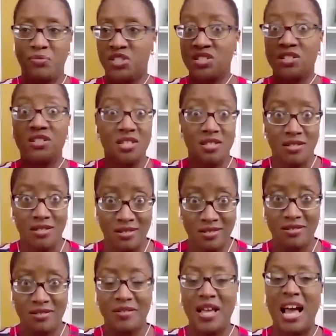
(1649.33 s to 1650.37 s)
statistics.
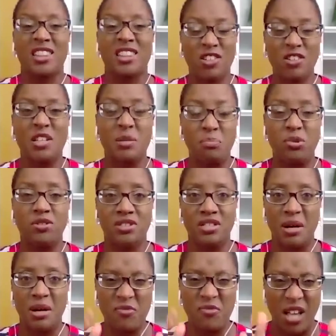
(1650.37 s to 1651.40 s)
I literally pulled
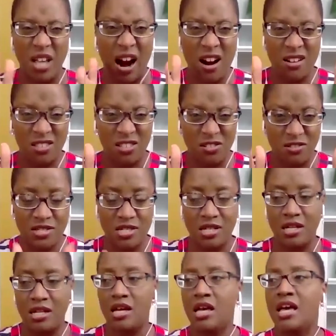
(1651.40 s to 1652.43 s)
it up for our little
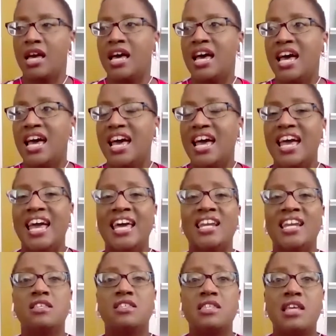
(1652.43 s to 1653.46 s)
city, and
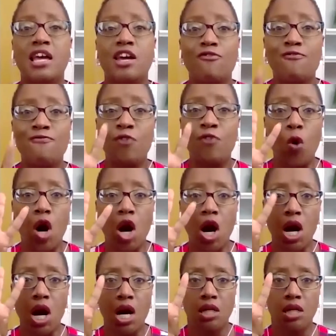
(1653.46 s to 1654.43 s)
it said four